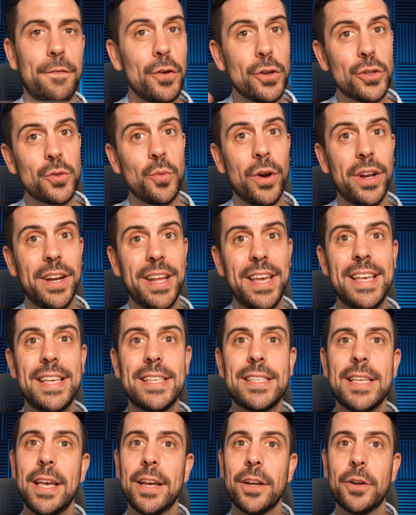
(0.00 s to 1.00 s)
first one
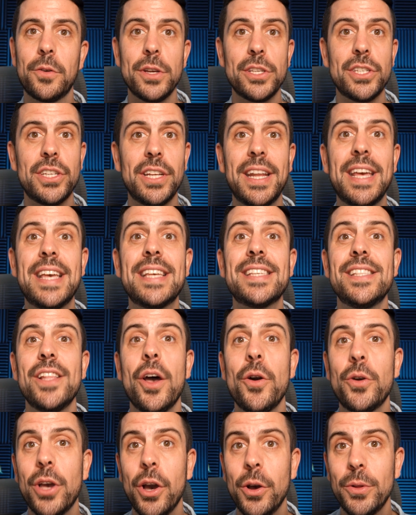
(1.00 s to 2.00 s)
is, Christian, is
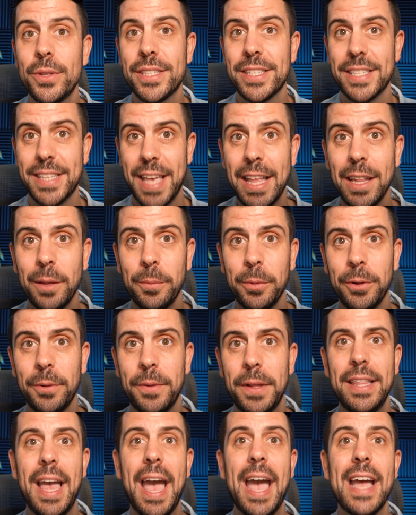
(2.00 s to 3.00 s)
no-code scalable?
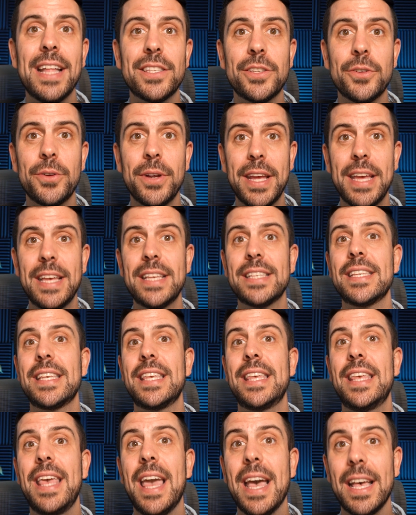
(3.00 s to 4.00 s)
The answer is
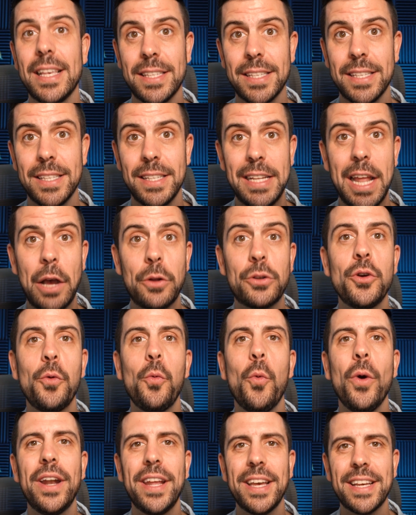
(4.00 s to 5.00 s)
yes. Now, to
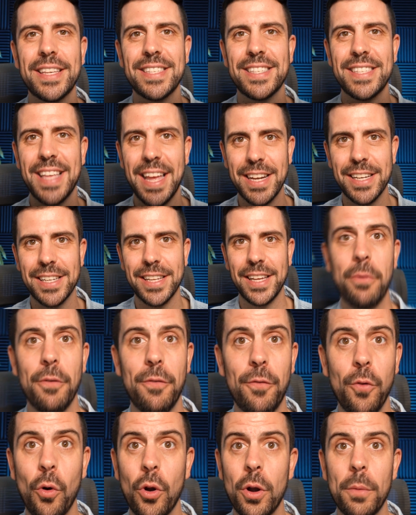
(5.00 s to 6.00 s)
what extent?
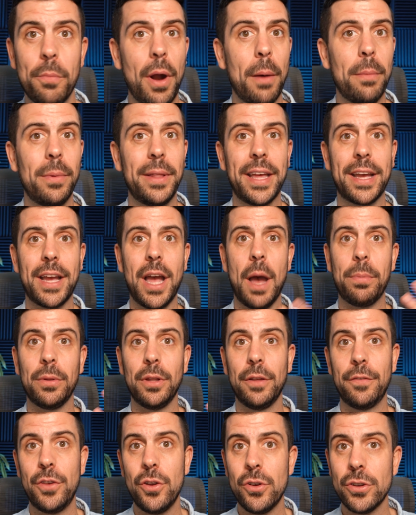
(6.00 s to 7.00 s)
Before, probably a couple
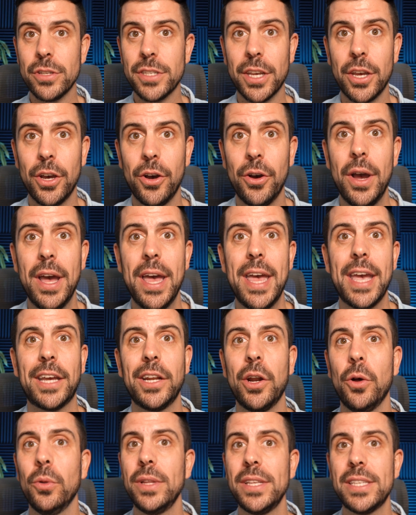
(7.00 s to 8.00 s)
of years ago, it
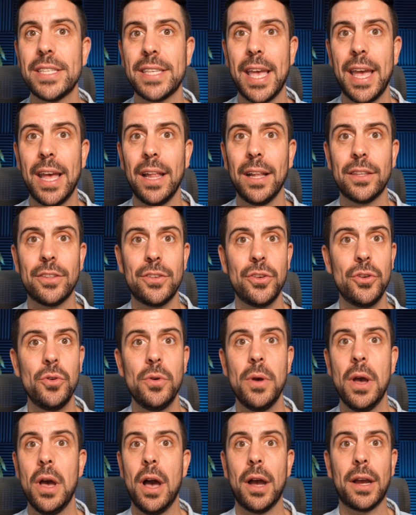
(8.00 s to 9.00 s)
could only scale
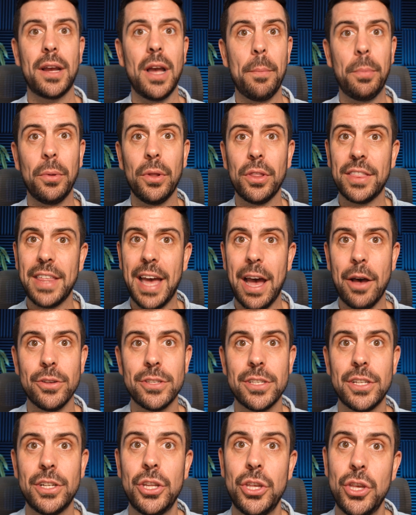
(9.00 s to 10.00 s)
to a couple
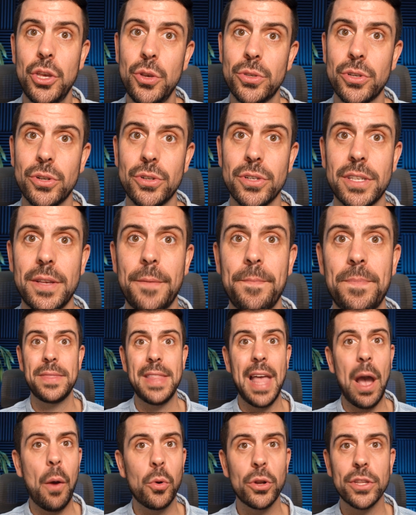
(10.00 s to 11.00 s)
thousand users.
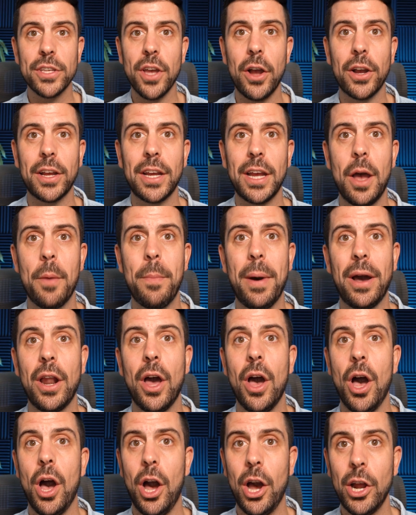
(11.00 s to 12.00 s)
Now we're talking
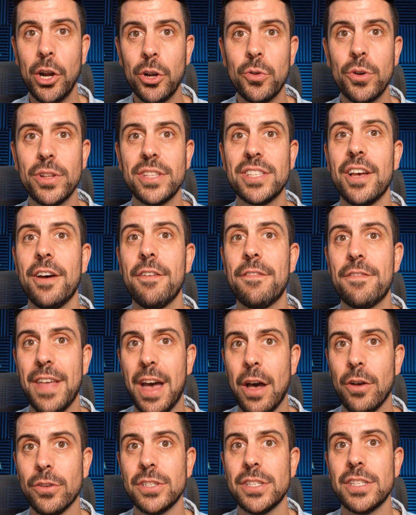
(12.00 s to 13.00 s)
about hundreds of
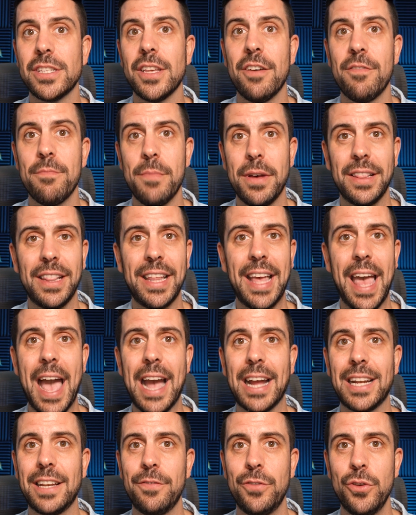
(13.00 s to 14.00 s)
thousands of monthly
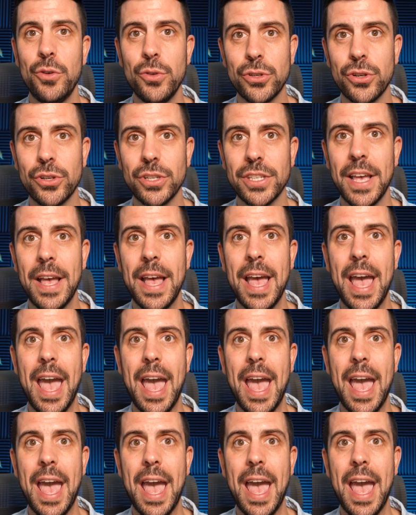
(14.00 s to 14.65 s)
active users,